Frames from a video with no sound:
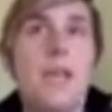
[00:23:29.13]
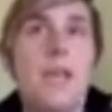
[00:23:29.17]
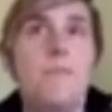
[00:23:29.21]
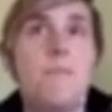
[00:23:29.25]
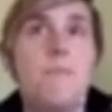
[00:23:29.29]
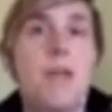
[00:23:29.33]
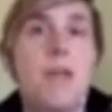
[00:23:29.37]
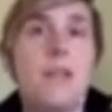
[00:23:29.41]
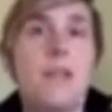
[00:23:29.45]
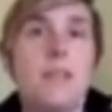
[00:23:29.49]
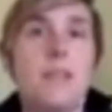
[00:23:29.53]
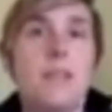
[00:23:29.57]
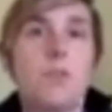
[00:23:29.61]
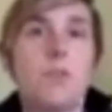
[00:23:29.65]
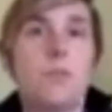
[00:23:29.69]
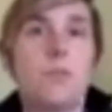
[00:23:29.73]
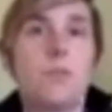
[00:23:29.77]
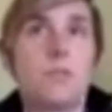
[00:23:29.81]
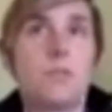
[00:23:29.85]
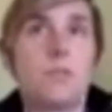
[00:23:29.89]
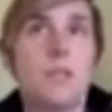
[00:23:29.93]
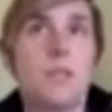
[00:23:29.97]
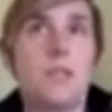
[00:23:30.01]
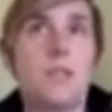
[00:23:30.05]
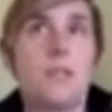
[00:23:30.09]
And many
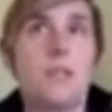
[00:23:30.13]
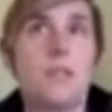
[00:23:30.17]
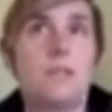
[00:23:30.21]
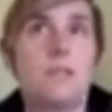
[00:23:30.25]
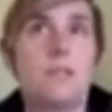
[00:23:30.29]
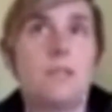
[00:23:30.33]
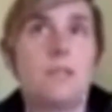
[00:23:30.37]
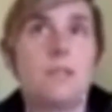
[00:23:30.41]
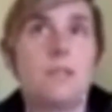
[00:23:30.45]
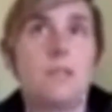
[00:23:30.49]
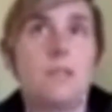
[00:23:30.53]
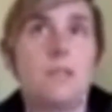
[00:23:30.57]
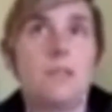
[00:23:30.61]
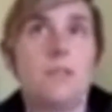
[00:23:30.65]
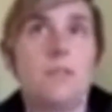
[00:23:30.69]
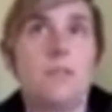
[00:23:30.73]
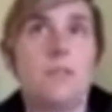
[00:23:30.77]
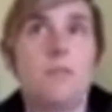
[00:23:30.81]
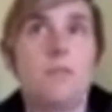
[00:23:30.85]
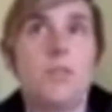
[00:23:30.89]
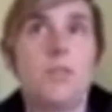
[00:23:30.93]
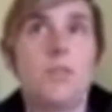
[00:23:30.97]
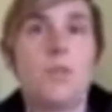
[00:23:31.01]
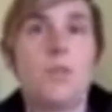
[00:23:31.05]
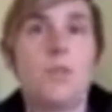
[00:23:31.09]
of those cities,
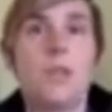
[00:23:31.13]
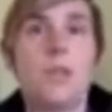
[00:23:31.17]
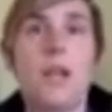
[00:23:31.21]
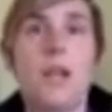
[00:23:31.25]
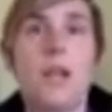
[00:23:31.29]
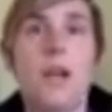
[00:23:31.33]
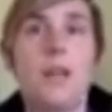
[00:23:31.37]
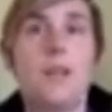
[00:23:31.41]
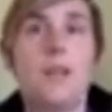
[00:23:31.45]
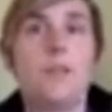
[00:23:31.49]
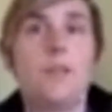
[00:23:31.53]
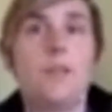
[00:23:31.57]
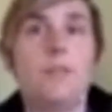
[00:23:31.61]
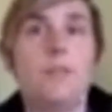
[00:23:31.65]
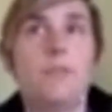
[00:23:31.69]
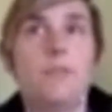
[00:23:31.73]
you can